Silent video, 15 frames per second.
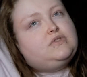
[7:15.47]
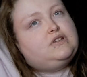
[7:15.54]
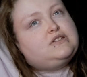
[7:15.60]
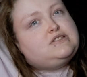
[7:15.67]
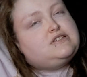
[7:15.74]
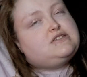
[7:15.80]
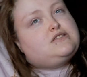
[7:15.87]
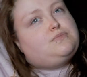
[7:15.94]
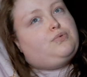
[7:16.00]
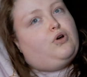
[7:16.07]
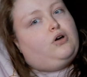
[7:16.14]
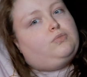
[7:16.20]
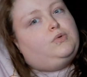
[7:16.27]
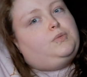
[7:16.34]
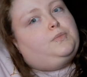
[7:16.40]
This is the
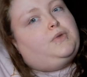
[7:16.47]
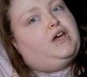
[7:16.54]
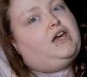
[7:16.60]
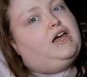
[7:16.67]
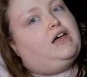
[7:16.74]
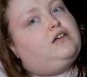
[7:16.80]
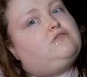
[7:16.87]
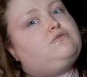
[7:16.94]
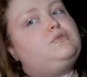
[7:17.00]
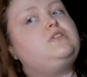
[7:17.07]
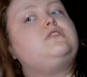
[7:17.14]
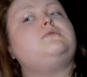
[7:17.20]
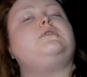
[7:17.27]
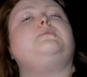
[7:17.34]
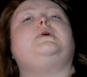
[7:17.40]
problem I have
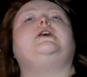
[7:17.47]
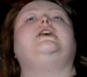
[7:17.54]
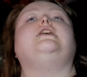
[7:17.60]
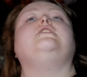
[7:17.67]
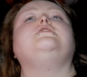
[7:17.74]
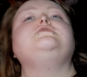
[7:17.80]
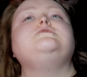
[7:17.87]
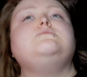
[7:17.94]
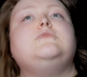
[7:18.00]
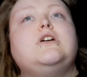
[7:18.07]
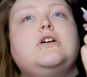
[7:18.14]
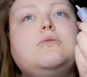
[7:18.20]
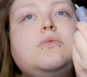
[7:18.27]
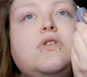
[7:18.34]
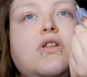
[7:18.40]
with my hair
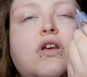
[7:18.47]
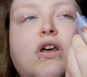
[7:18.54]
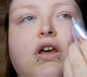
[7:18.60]
sometimes.